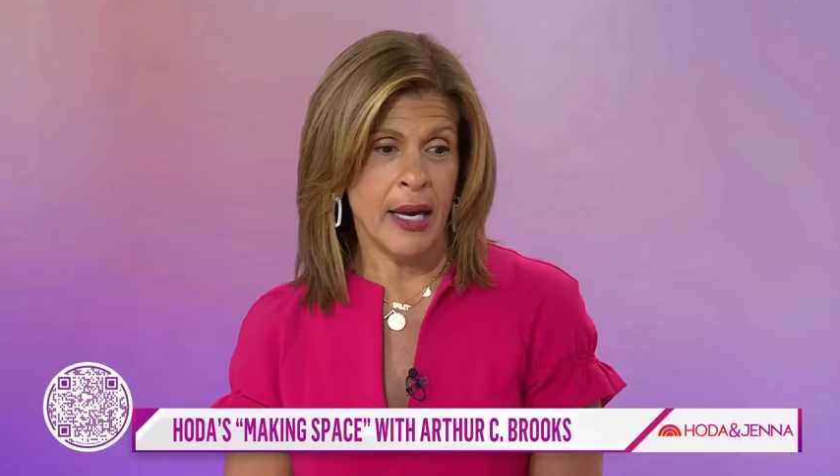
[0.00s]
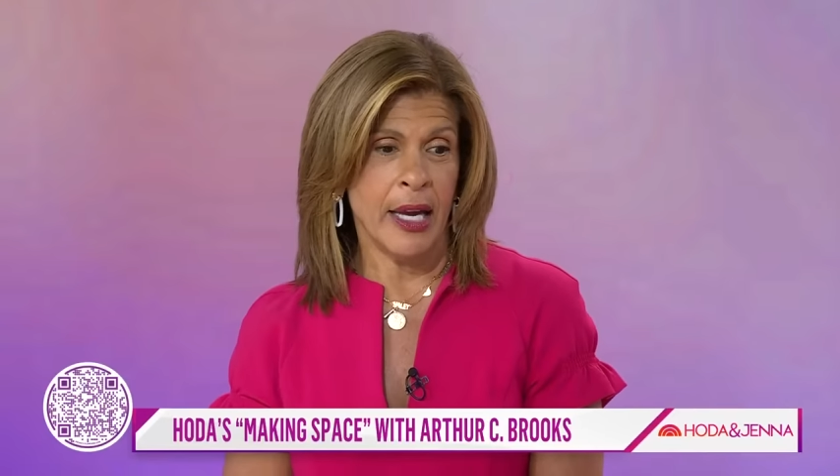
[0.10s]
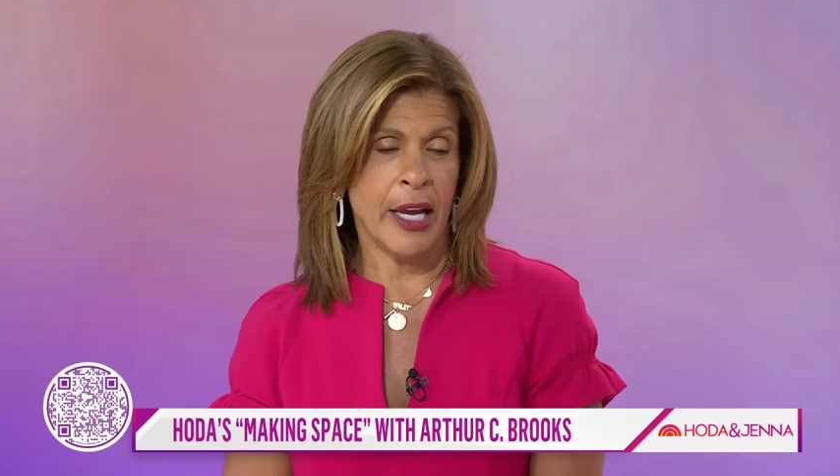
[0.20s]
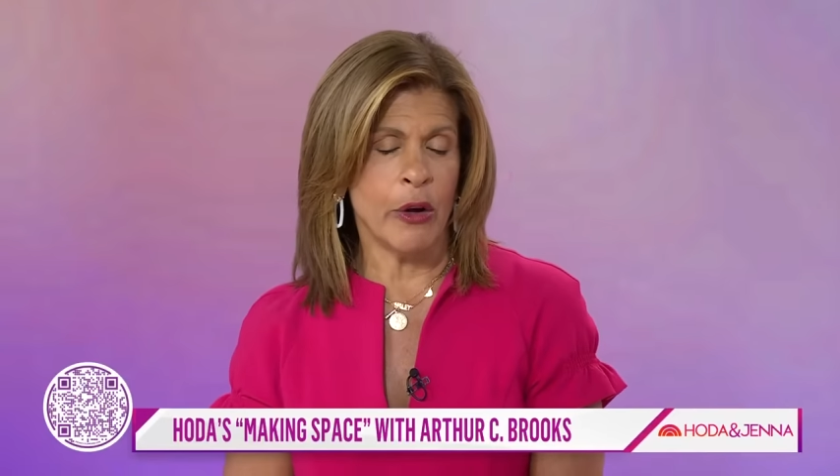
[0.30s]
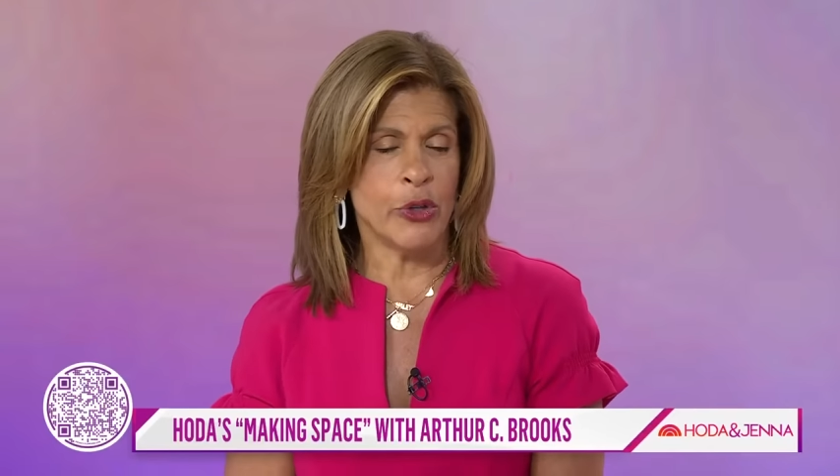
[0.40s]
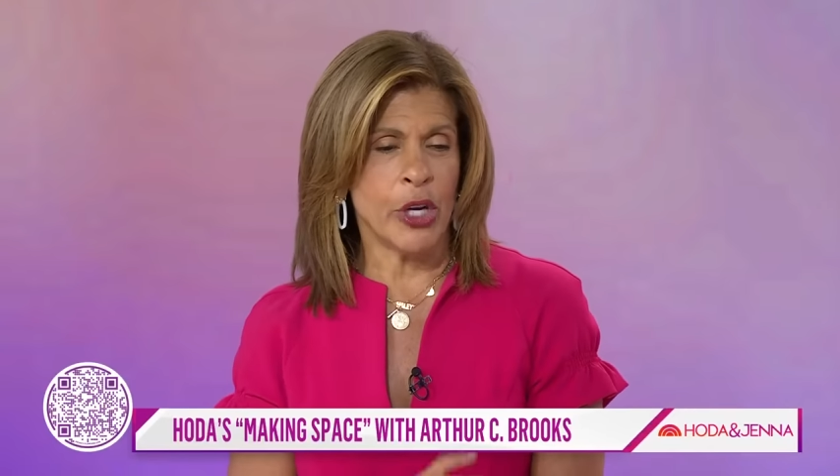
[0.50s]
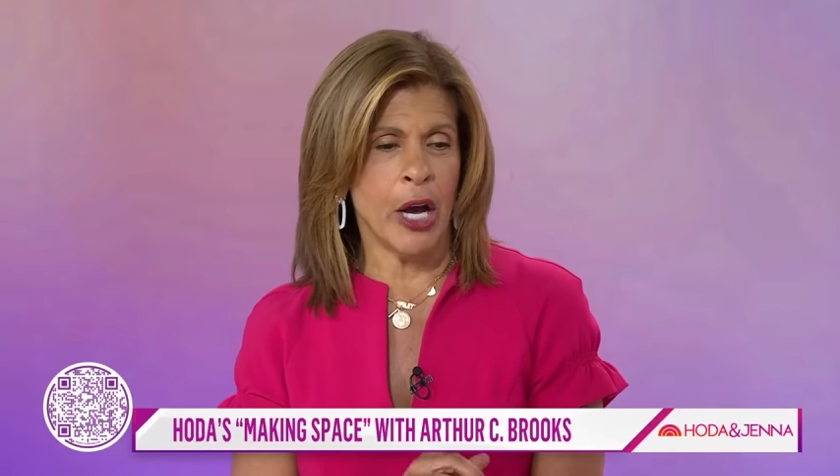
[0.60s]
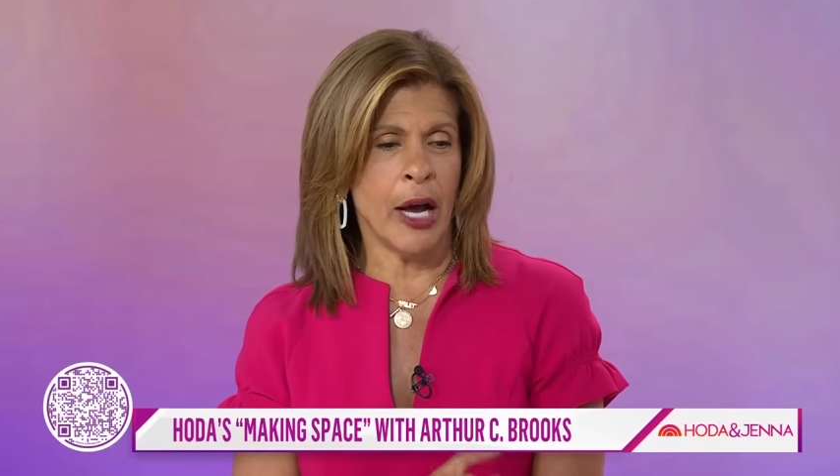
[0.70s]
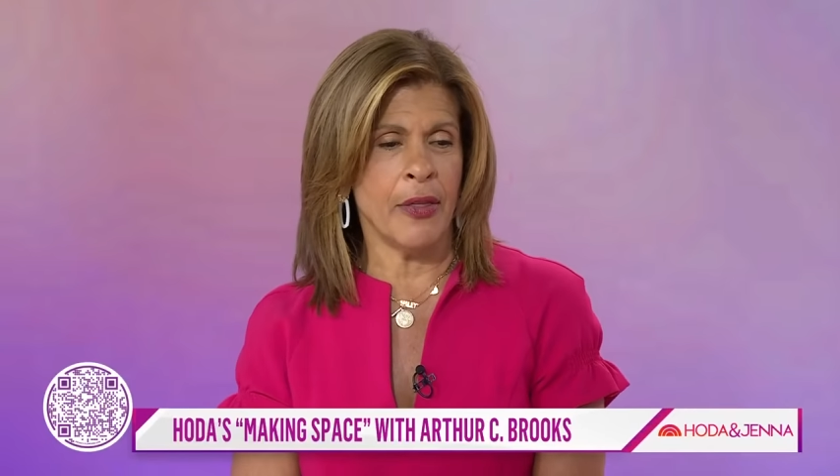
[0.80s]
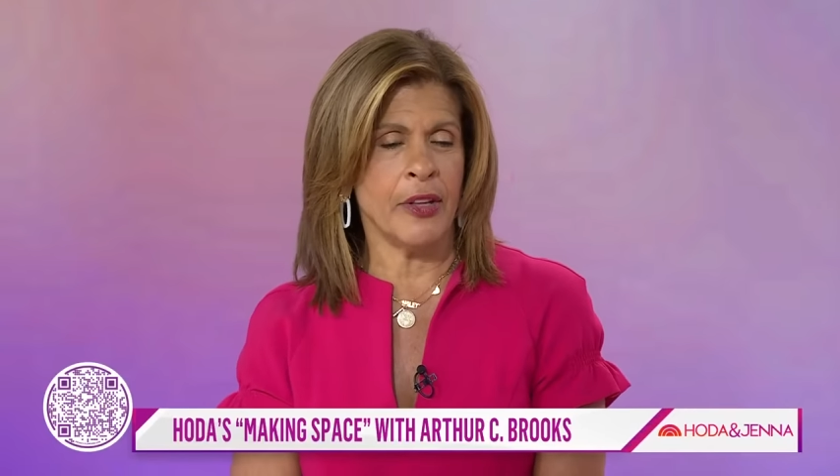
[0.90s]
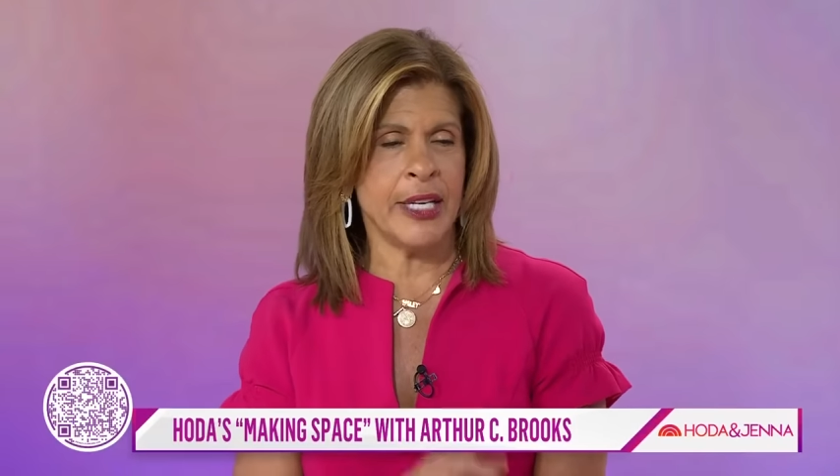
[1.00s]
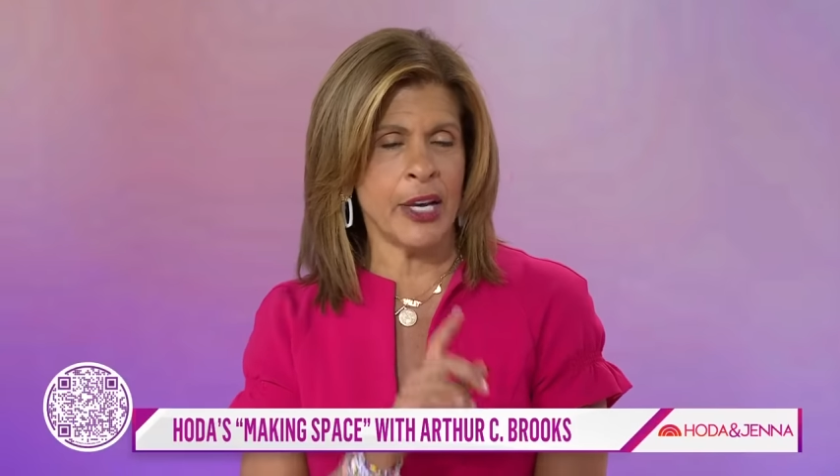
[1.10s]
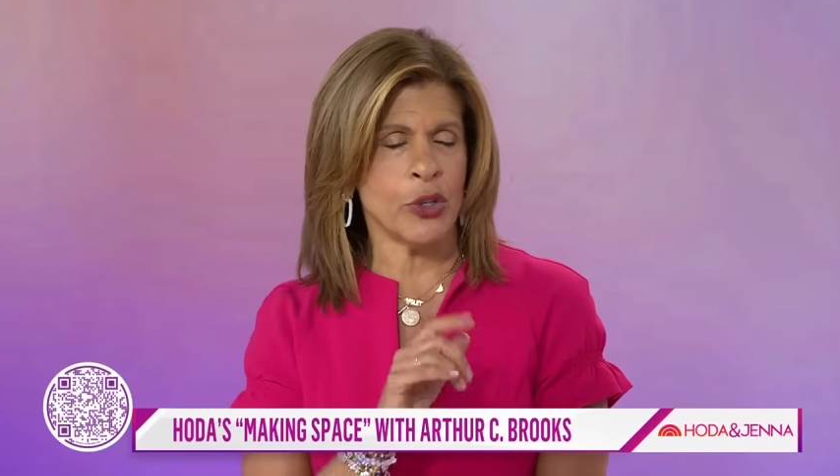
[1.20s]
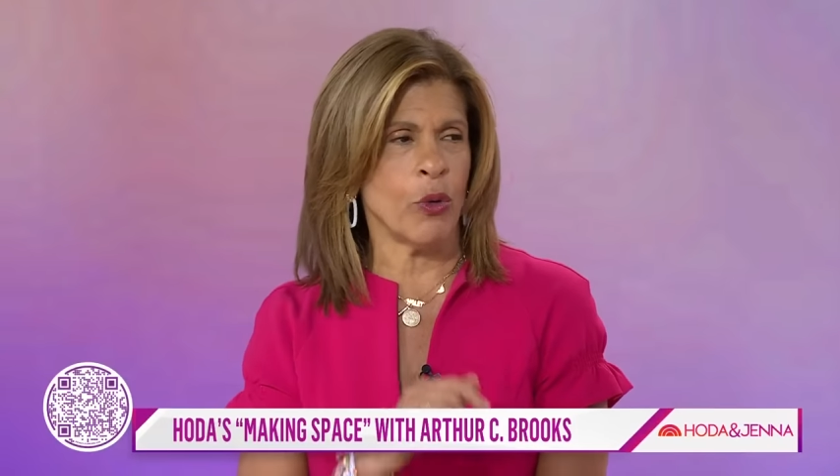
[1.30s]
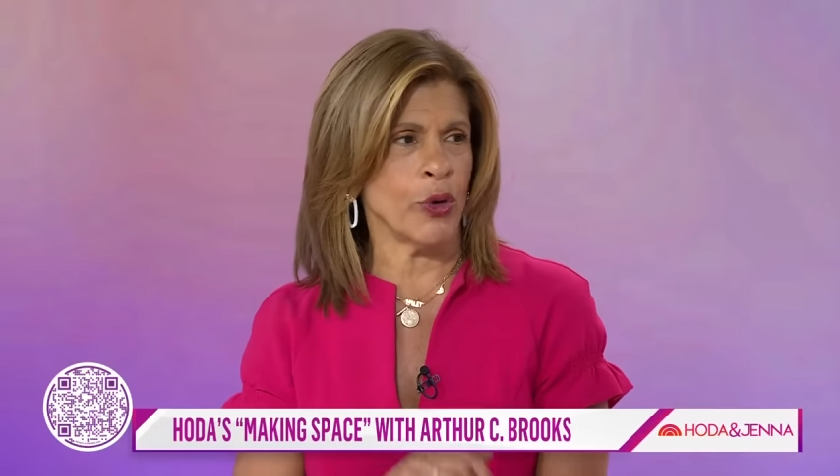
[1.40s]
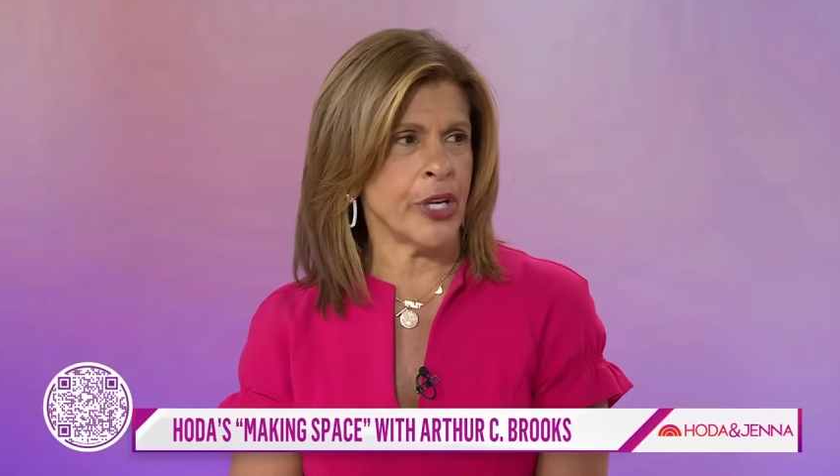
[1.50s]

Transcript: He goes, uh, the test scores